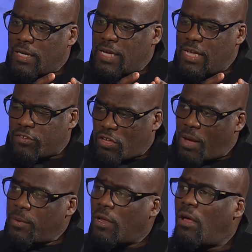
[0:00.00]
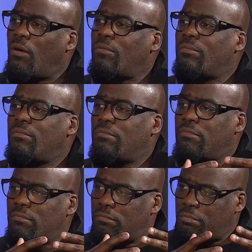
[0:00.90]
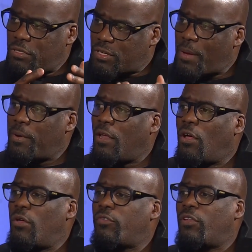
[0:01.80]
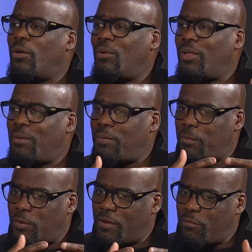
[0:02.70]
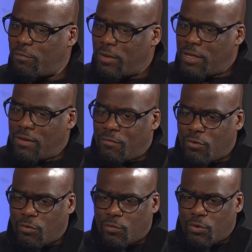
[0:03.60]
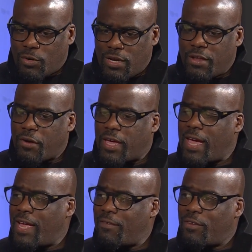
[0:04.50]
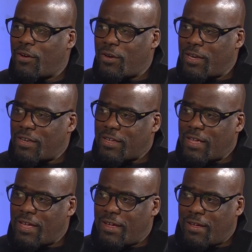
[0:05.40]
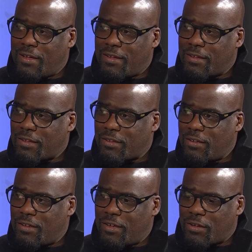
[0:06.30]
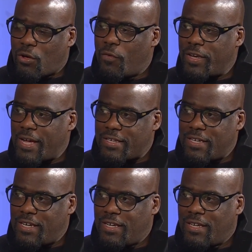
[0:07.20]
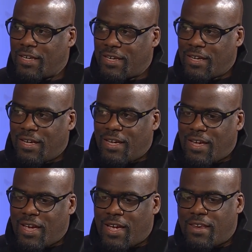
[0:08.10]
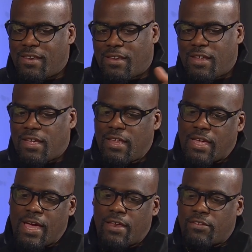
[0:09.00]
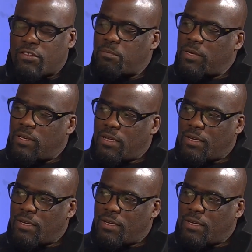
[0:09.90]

it's coming along, mm-hmm. but it's coming along slowly. People were in their cave during COVID-19. Right. And they kind of just been